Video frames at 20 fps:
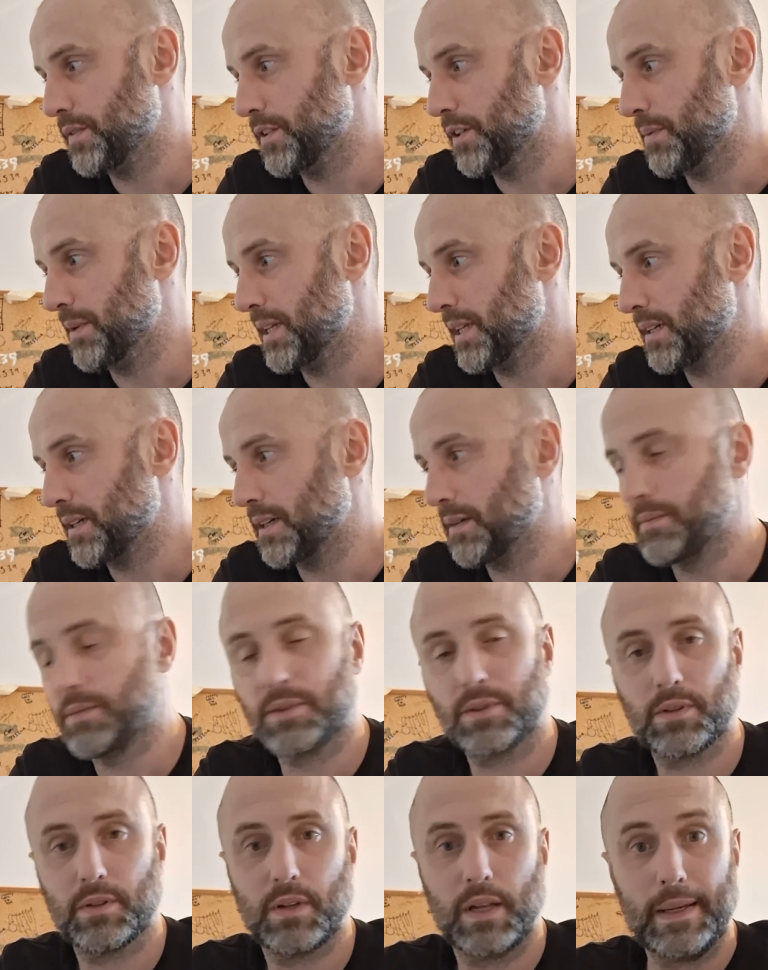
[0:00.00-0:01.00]
4
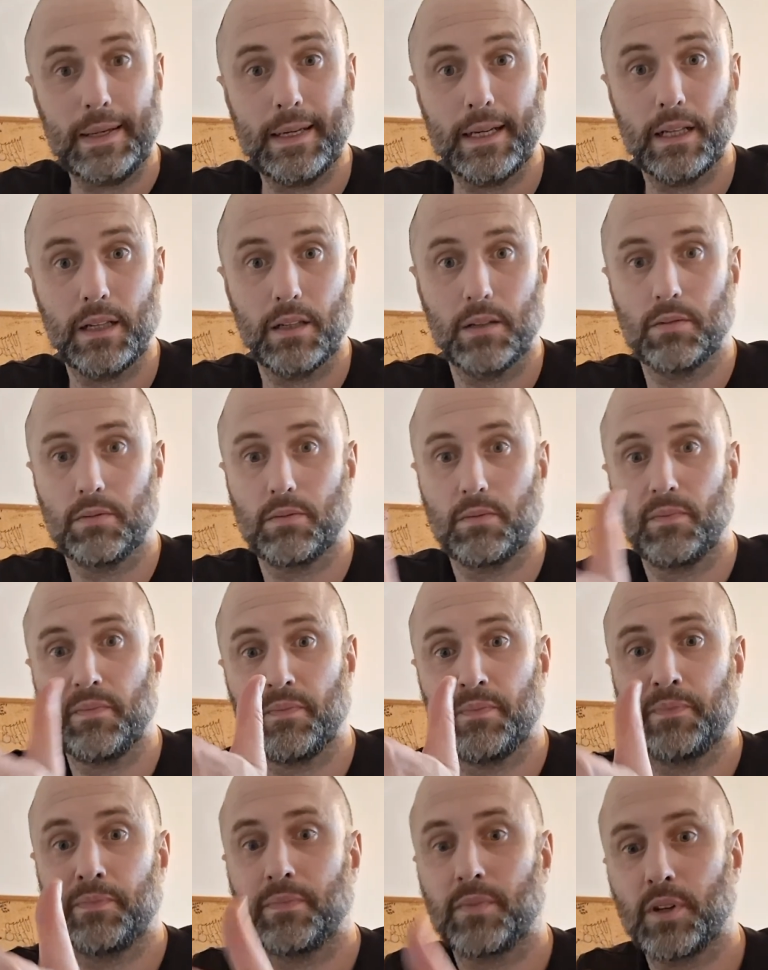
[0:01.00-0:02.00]
milligrams daily.
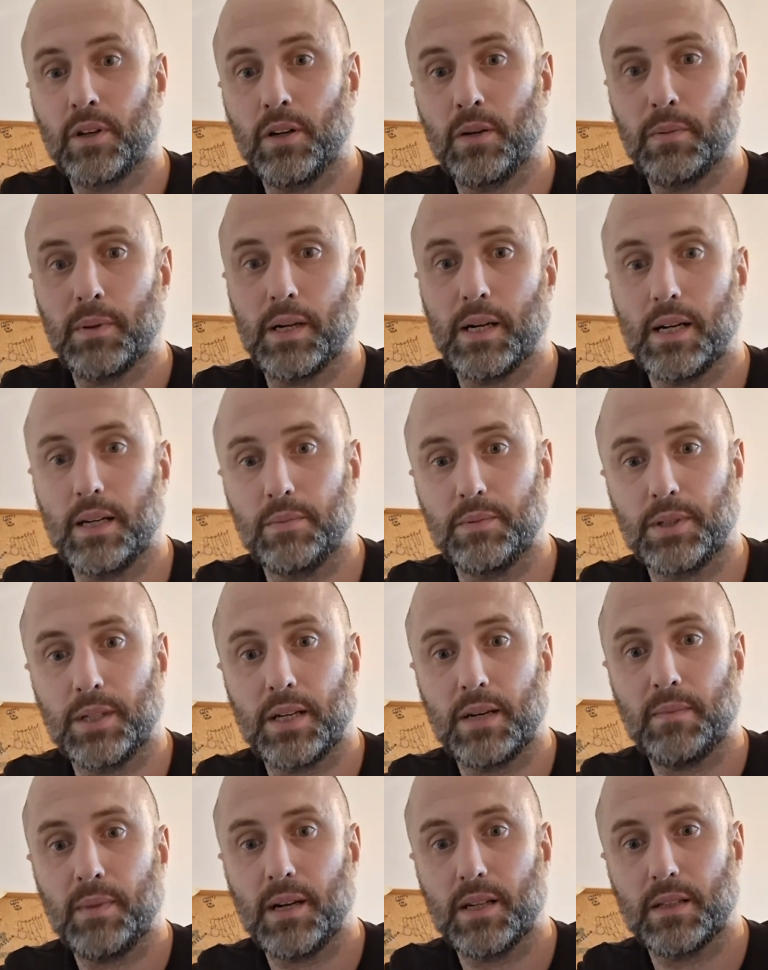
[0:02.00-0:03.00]
Hope that helps you
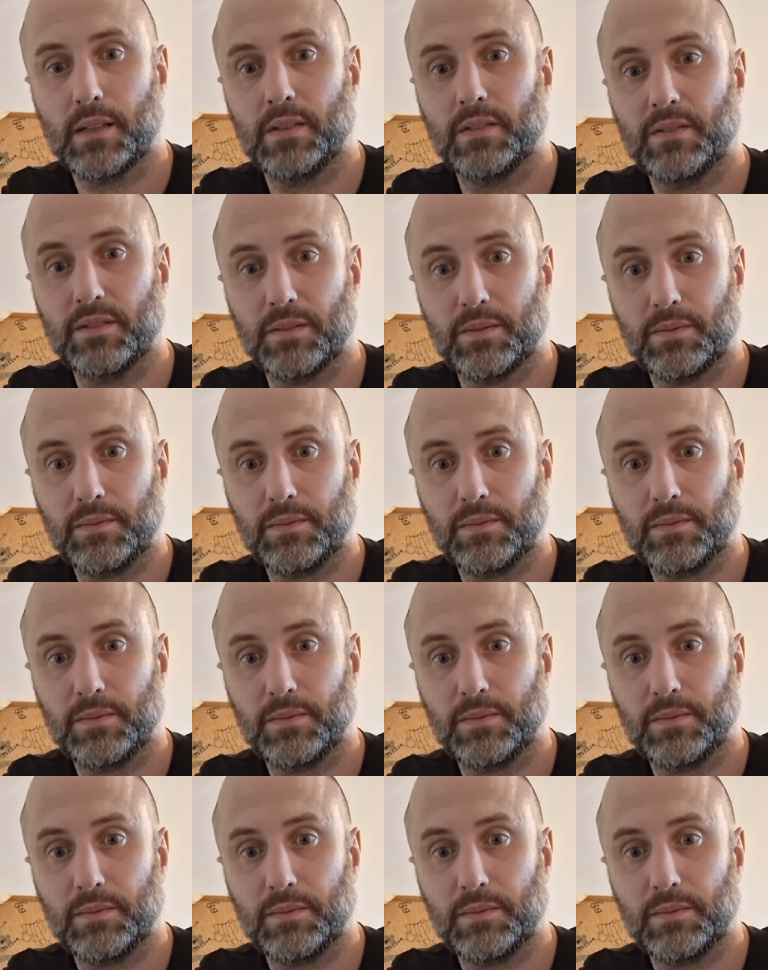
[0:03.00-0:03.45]
get massive.